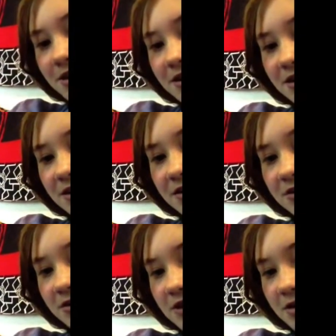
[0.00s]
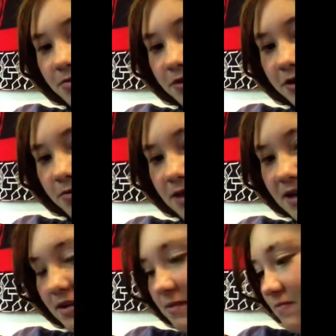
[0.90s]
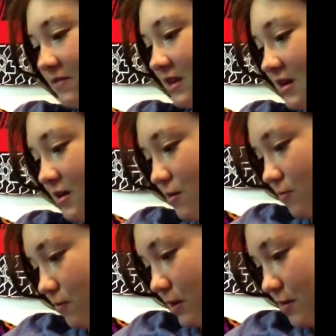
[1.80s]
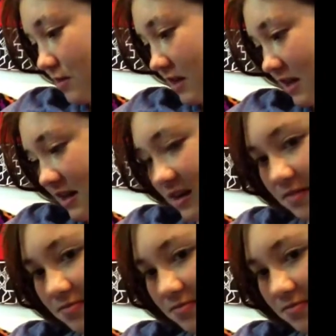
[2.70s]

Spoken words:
I think it turned out pretty well. What do you think?